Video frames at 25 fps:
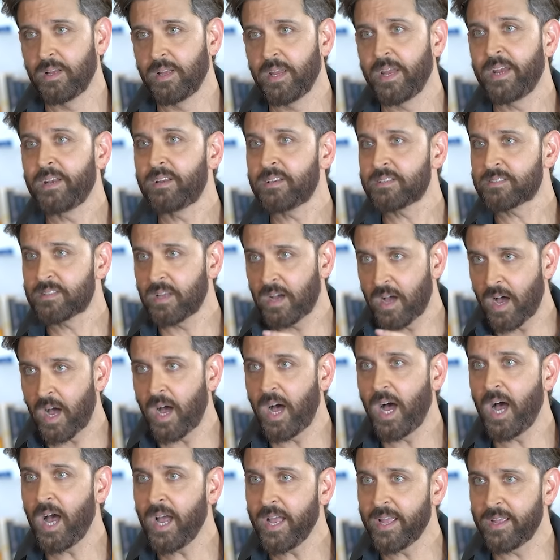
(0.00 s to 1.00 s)
It is the
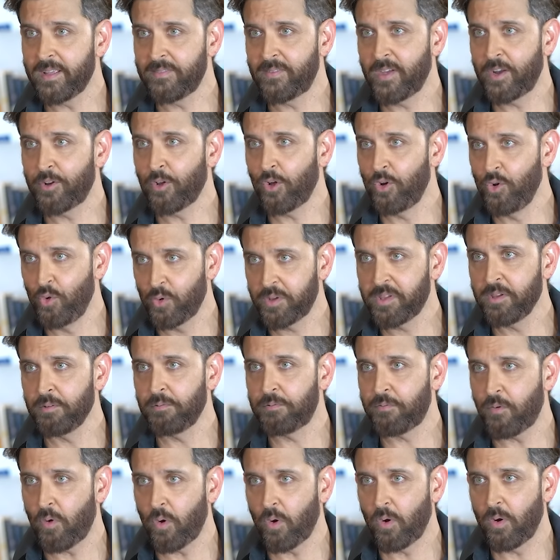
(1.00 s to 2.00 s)
high that you're looking
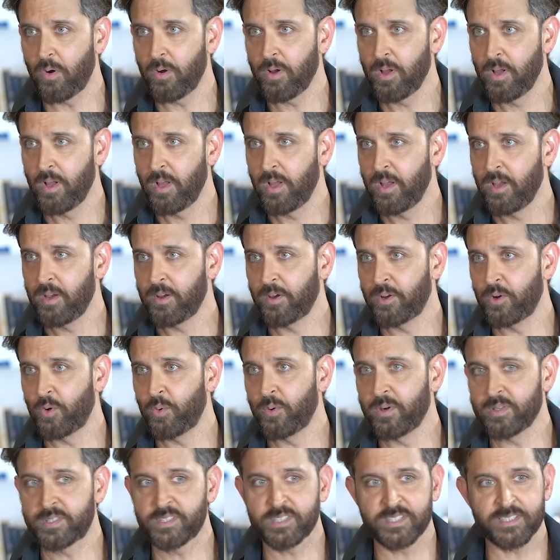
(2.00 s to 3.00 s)
for. You
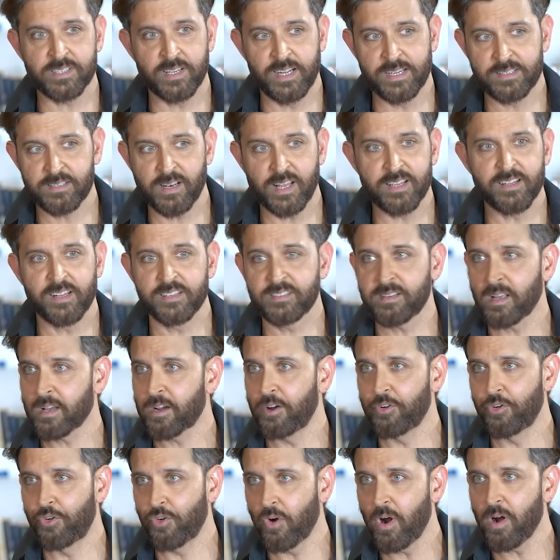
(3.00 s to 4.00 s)
know, it's like
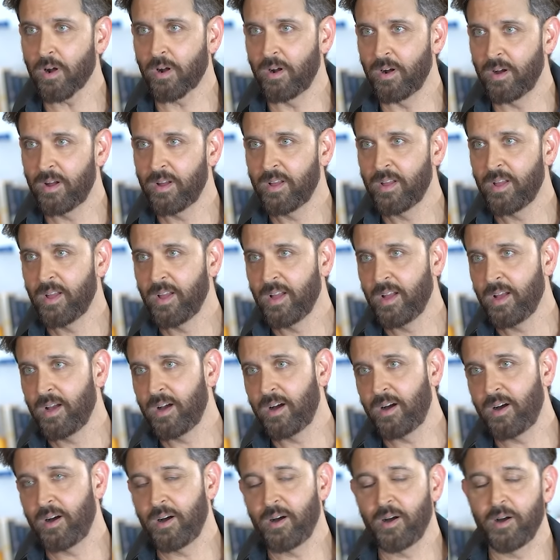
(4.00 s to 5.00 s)
a drug.
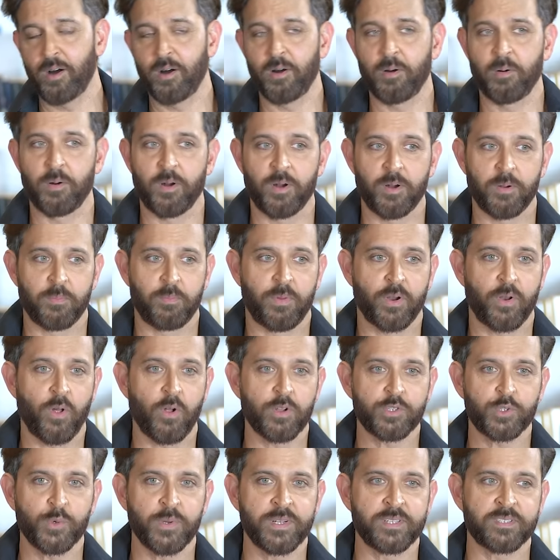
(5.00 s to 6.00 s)
But
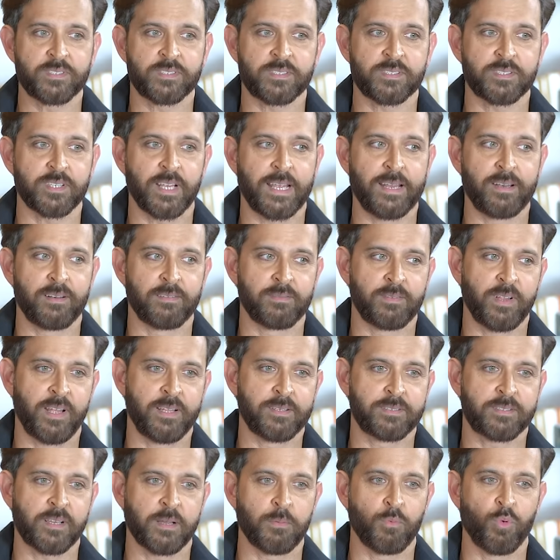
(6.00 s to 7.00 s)
also
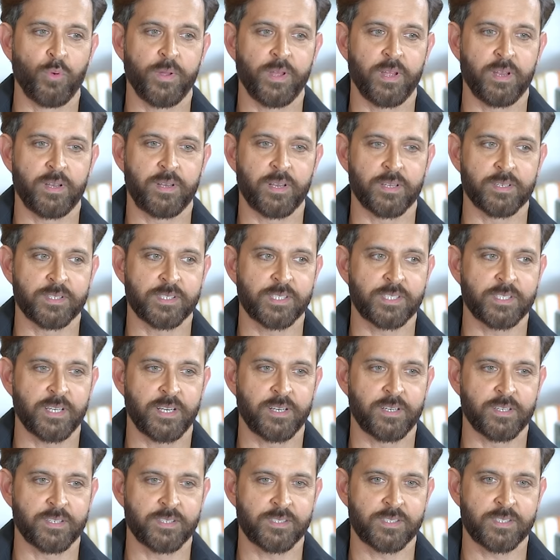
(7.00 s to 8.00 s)
in some way it is
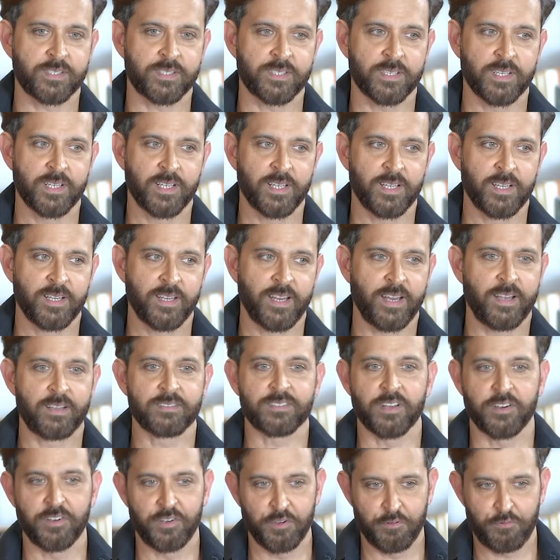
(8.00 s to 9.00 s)

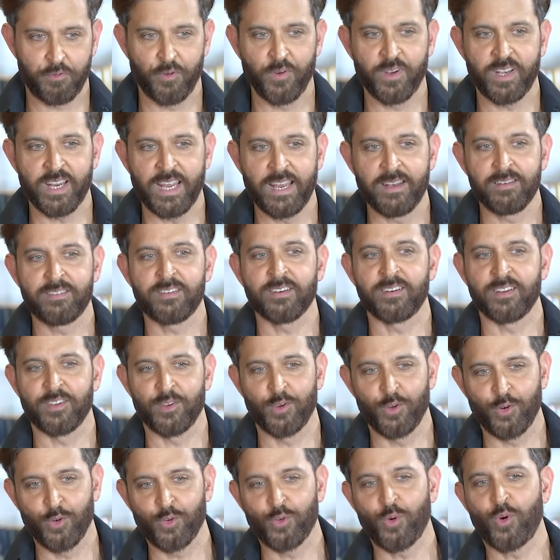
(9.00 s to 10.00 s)
a different entity.
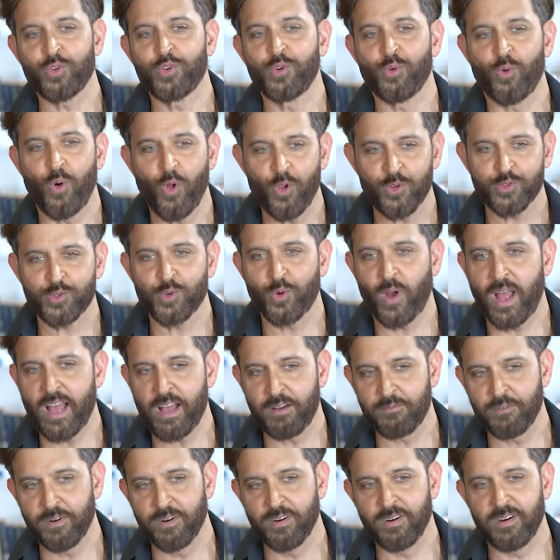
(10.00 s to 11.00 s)
You know, you also
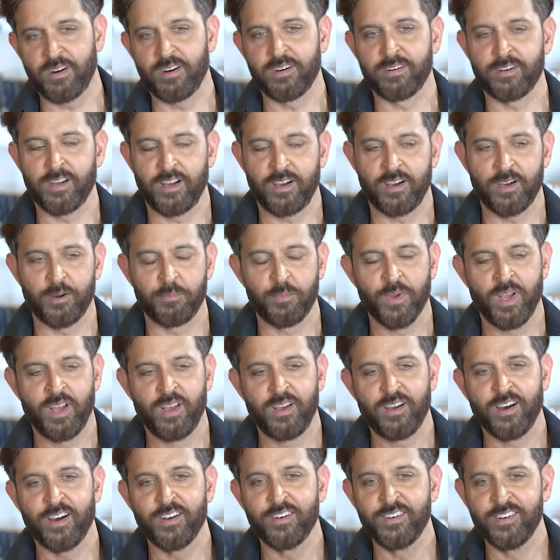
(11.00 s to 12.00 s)
have
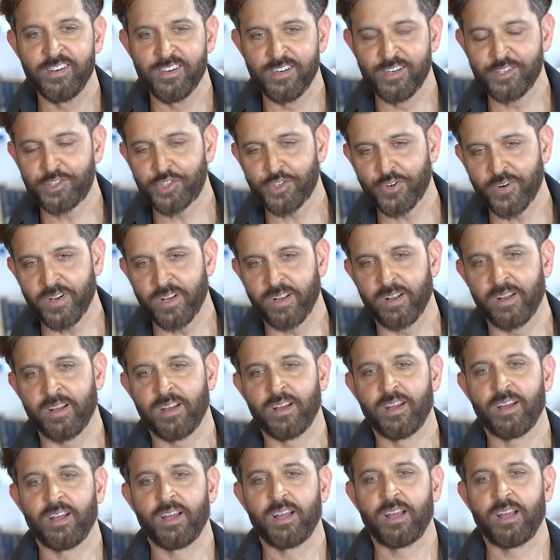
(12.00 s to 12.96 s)
a nurturing